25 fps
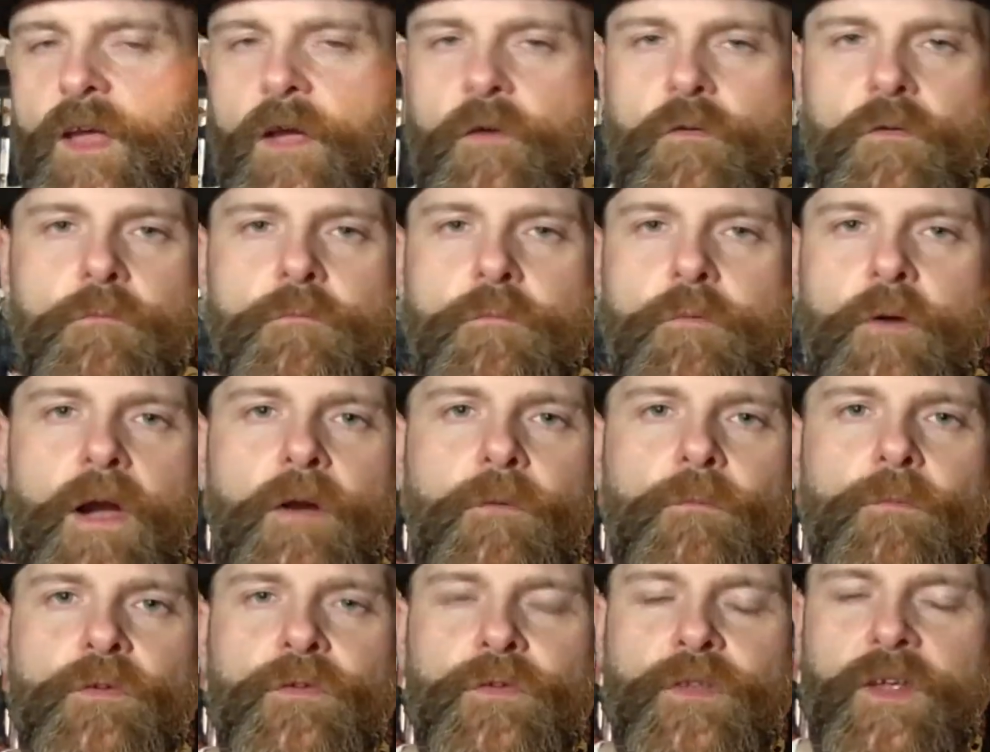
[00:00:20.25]
Derren
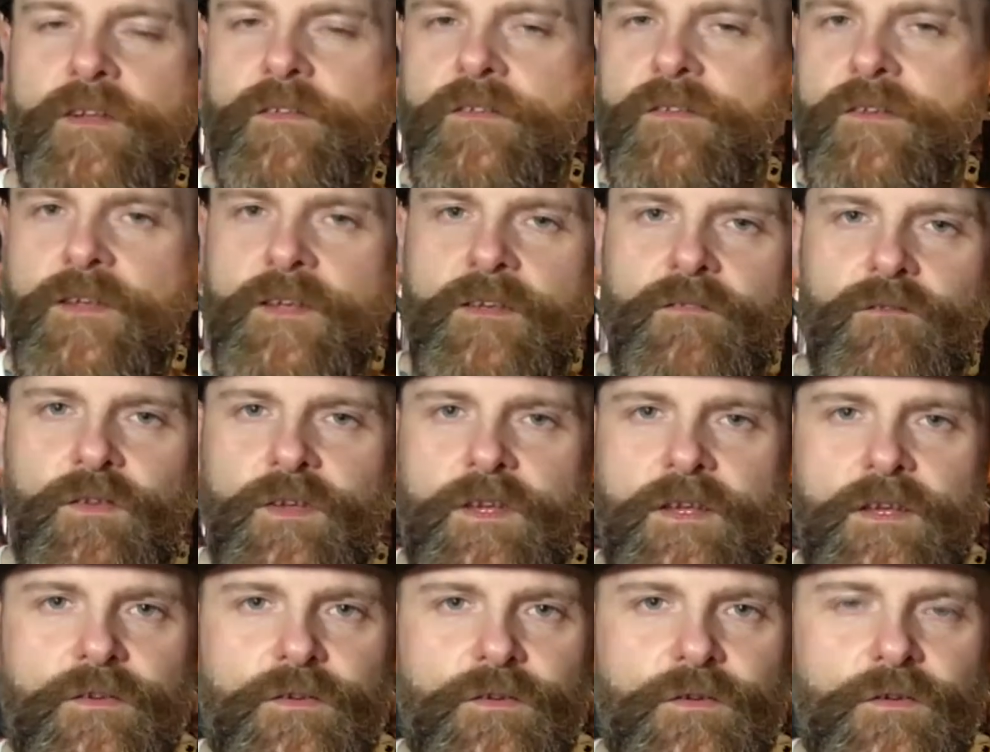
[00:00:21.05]
Brown was that
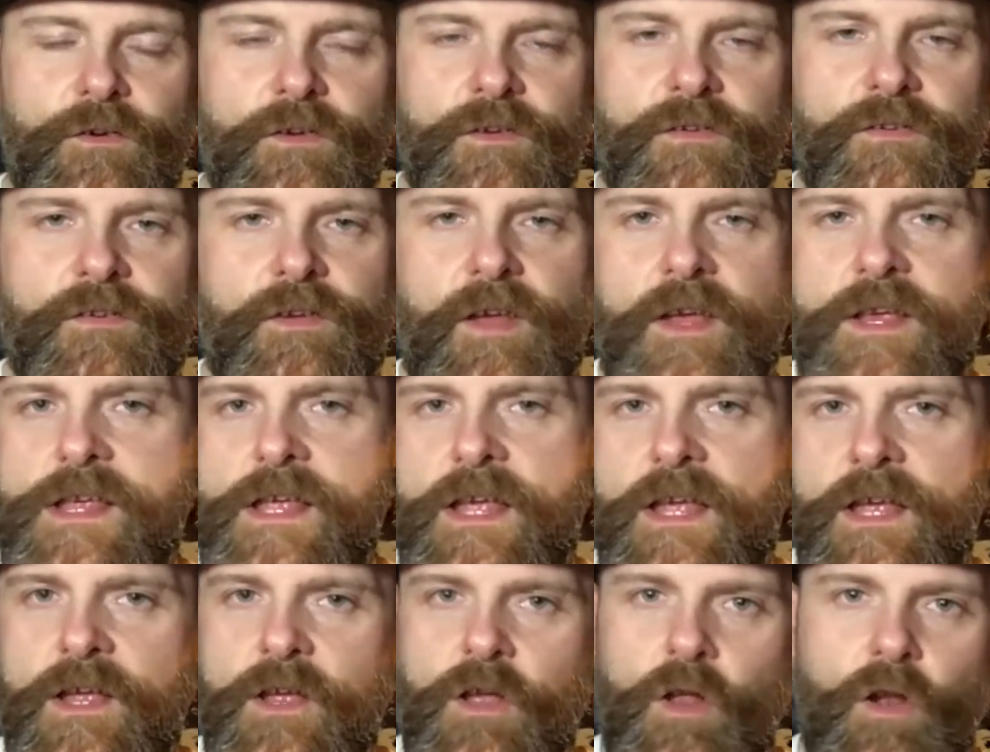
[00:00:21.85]
TV sort of
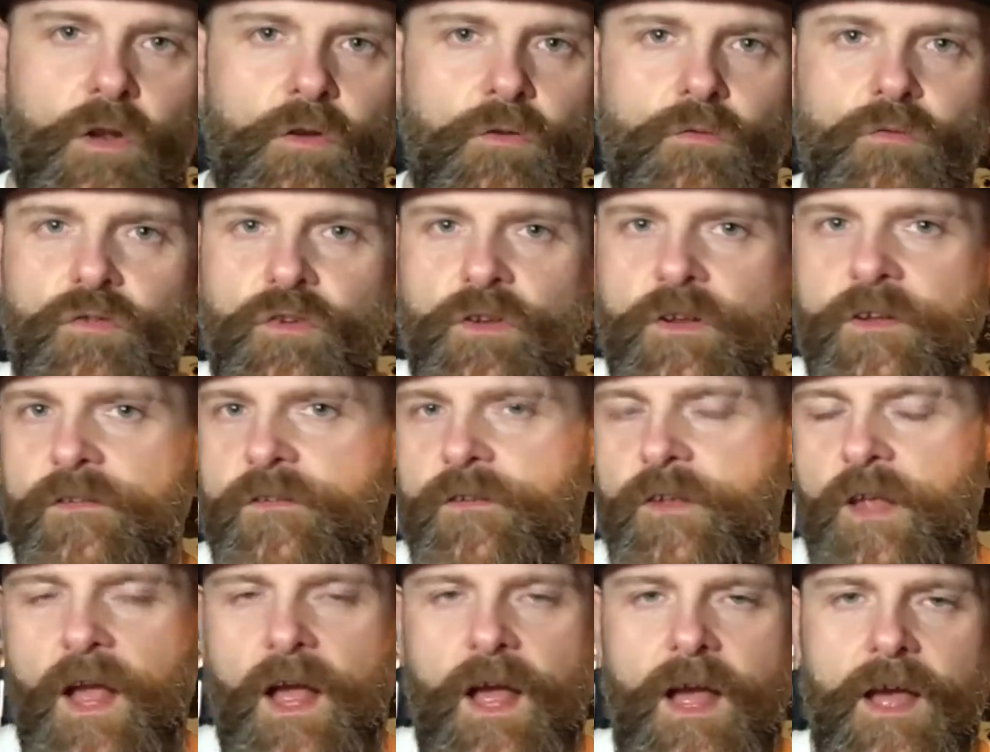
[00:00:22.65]
psychic
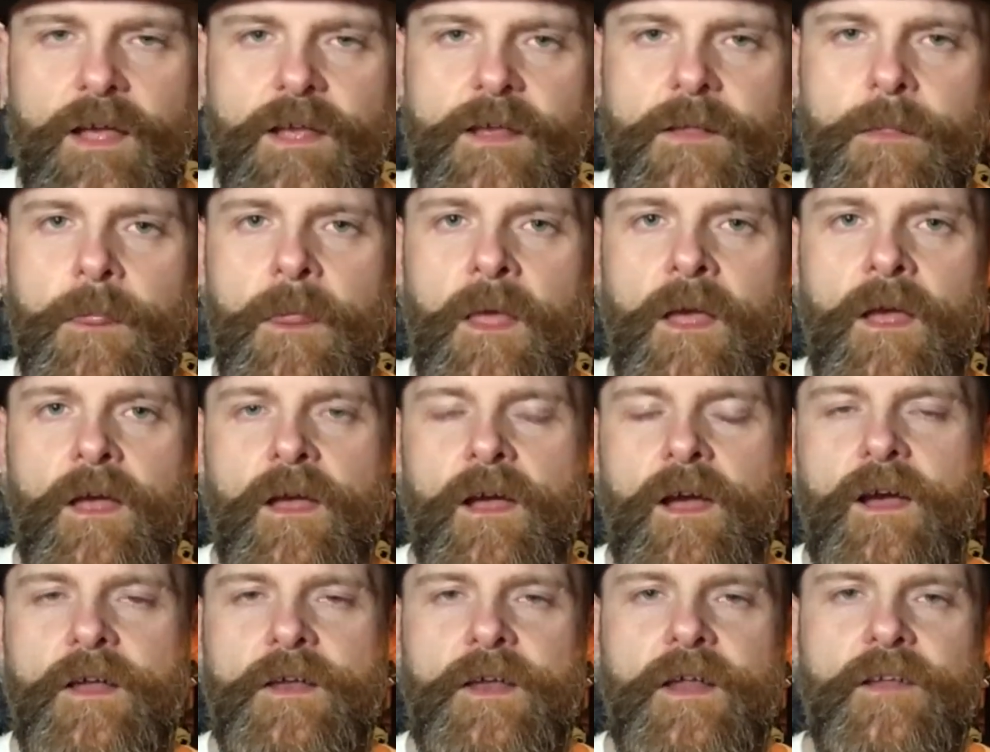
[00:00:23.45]
illusionist guy,
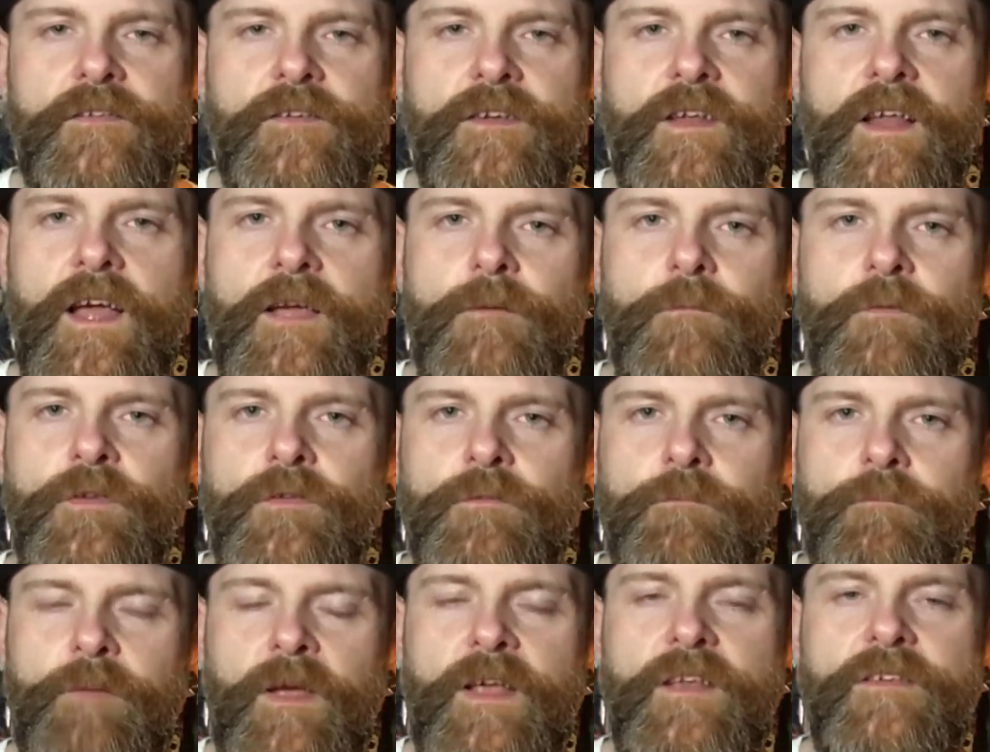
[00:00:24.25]
and Andy
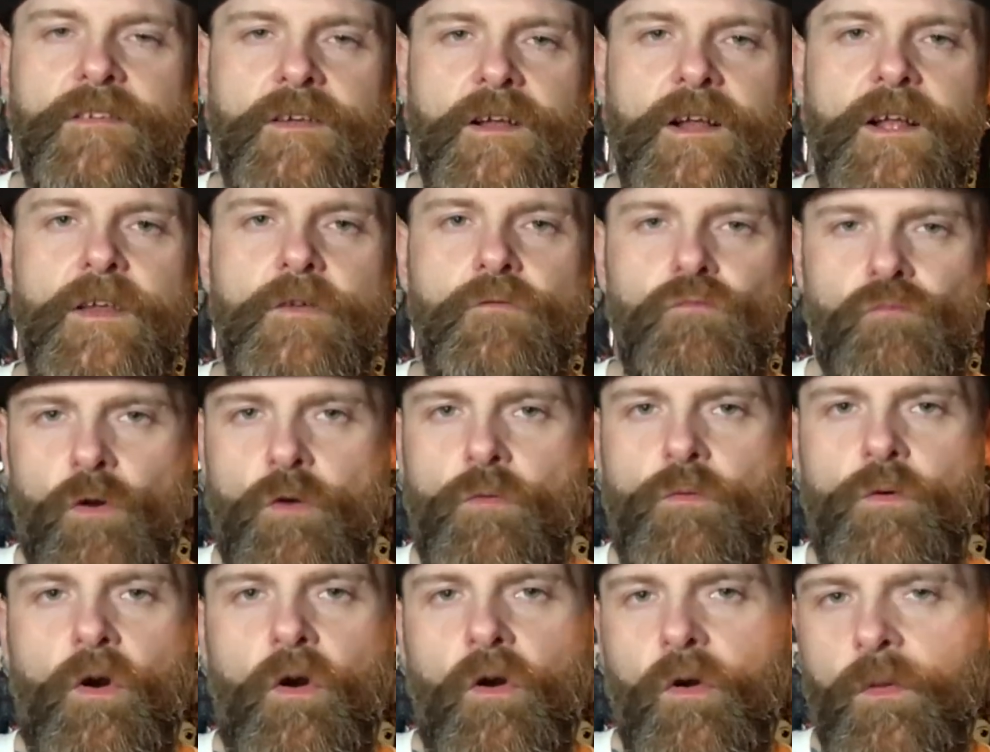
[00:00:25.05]
Nyman basically
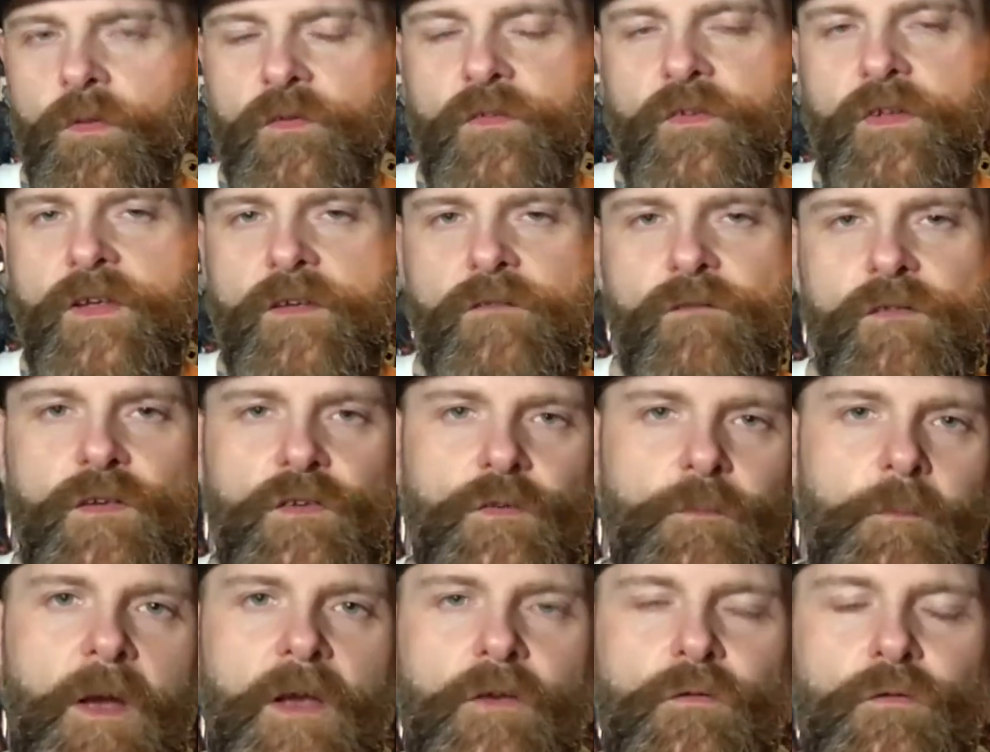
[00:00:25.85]
wrote all the
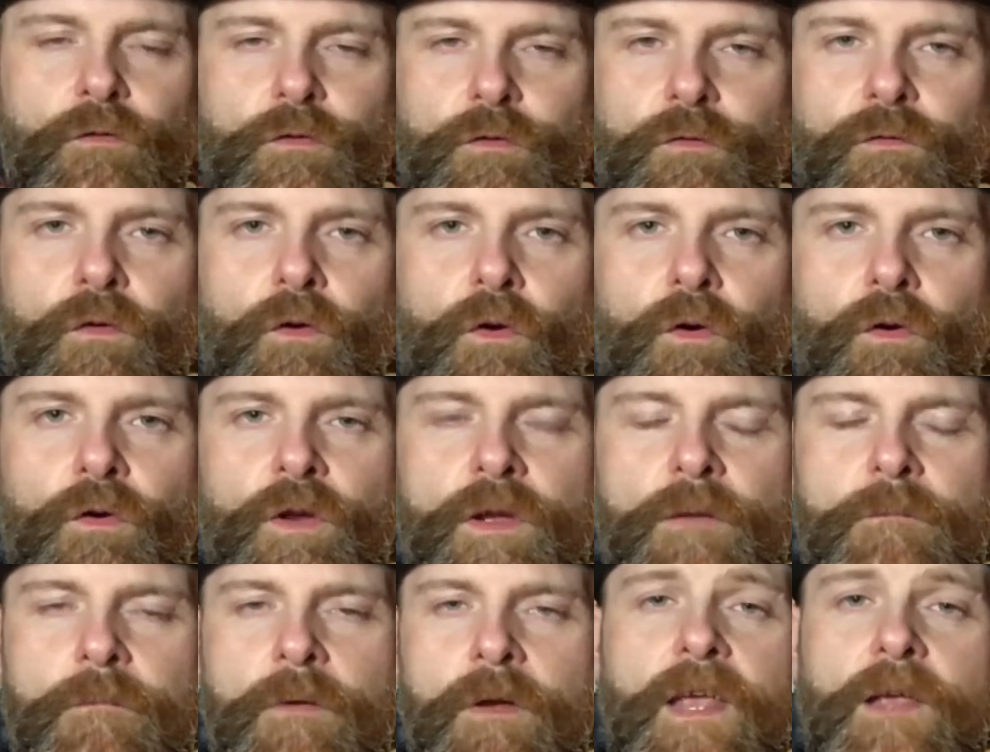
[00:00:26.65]
TV specials
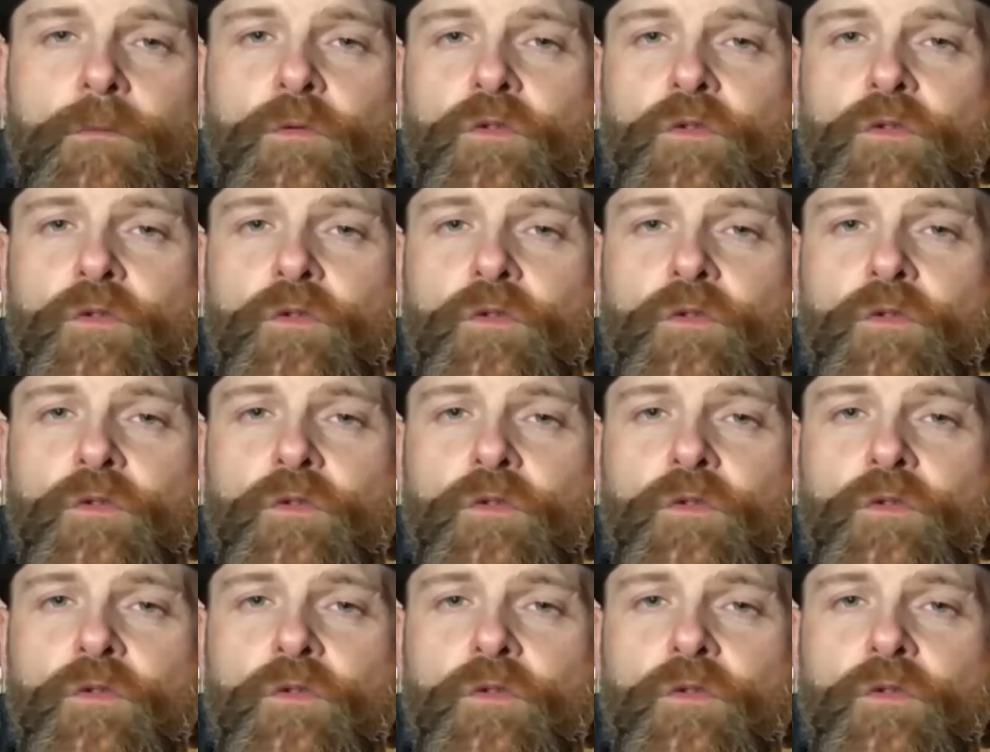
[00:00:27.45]
for him.